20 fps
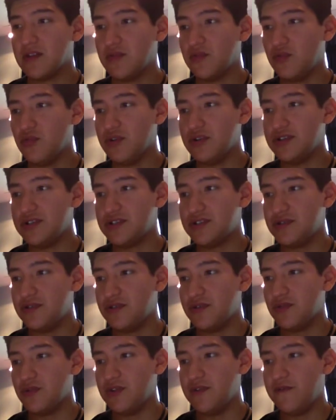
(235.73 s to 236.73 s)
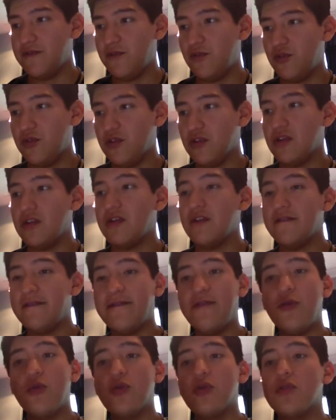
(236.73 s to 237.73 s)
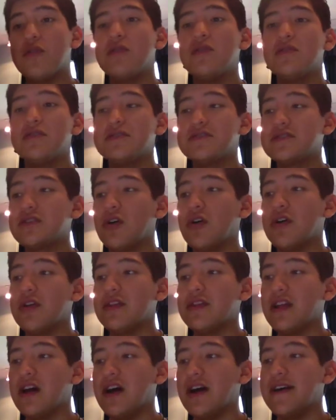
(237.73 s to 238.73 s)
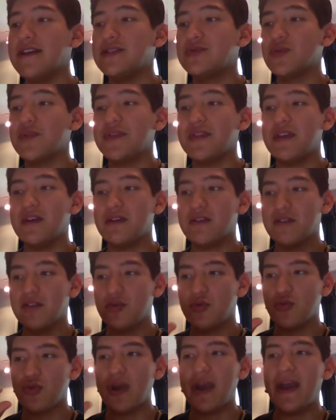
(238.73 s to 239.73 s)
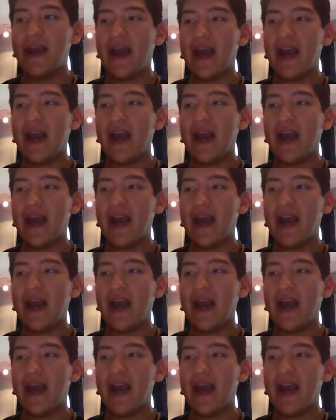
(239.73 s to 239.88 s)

4 solid lines with gray